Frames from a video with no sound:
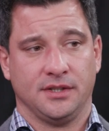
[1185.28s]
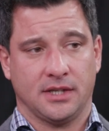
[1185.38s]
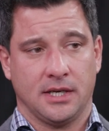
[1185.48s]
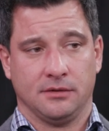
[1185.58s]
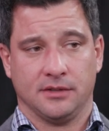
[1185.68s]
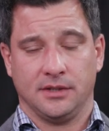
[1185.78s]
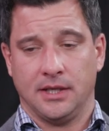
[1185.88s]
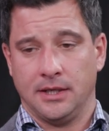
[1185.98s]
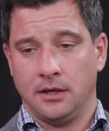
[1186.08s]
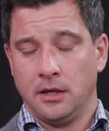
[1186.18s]
these accounts. And
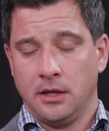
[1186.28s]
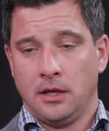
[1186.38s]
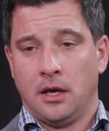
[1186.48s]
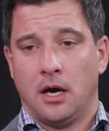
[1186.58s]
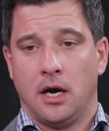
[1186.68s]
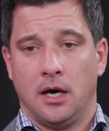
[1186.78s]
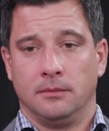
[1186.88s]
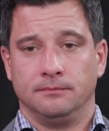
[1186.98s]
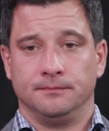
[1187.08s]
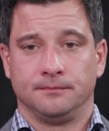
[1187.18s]
then,
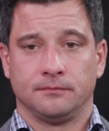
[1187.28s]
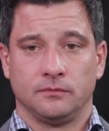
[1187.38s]
um,